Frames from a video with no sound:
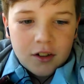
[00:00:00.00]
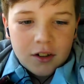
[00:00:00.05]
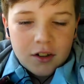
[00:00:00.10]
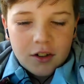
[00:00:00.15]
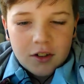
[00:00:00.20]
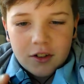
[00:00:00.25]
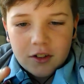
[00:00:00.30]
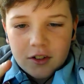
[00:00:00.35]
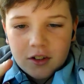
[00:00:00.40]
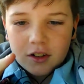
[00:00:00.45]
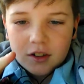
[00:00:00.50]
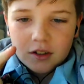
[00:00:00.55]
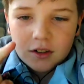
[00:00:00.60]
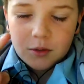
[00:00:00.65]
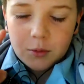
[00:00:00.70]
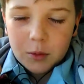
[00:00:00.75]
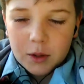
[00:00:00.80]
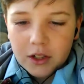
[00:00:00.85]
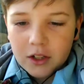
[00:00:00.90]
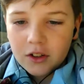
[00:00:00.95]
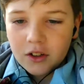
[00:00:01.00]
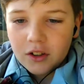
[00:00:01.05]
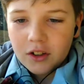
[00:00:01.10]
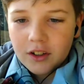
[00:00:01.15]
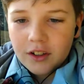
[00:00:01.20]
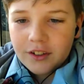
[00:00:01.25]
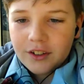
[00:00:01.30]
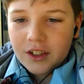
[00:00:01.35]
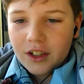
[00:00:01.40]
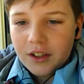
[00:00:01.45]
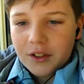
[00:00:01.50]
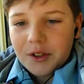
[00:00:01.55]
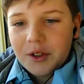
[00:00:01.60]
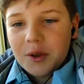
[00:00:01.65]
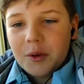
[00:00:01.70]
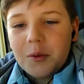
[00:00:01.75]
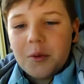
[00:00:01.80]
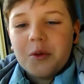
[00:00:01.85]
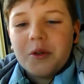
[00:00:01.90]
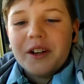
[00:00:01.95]
Not, we're not going to tell
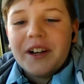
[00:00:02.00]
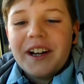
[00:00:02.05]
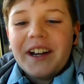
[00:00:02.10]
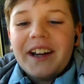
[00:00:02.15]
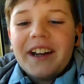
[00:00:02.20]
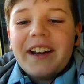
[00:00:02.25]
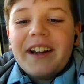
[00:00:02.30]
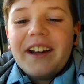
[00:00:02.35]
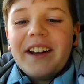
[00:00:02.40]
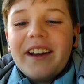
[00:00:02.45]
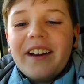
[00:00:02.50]
you where,